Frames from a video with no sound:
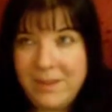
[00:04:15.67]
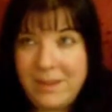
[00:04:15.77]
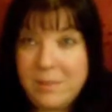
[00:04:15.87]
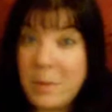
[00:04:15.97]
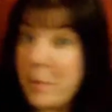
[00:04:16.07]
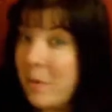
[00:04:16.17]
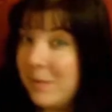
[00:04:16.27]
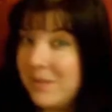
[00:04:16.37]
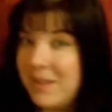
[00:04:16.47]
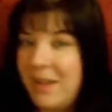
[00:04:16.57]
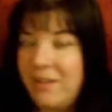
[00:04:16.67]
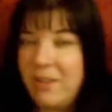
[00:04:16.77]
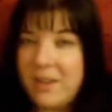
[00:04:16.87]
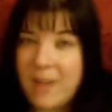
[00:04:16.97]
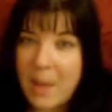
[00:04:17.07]
as my mom would say,
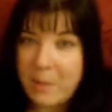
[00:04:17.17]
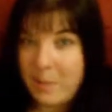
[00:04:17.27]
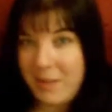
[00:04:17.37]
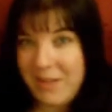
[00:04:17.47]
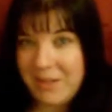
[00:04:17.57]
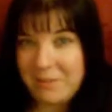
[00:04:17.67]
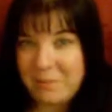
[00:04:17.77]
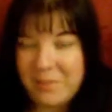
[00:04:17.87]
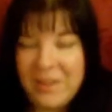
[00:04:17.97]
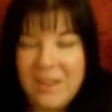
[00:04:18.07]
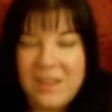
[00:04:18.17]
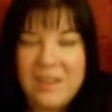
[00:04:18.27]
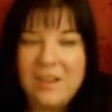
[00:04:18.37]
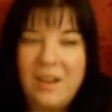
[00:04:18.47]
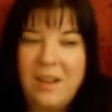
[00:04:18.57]
find a happy medium
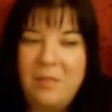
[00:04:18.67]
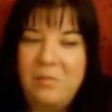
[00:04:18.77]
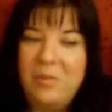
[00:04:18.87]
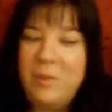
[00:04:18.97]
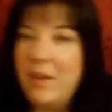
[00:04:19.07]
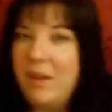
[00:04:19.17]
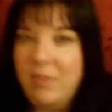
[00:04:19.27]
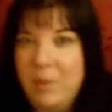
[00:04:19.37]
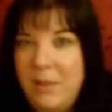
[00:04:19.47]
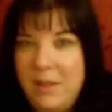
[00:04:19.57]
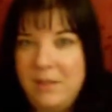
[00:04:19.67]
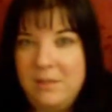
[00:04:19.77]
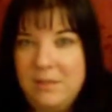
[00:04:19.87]
to make everybody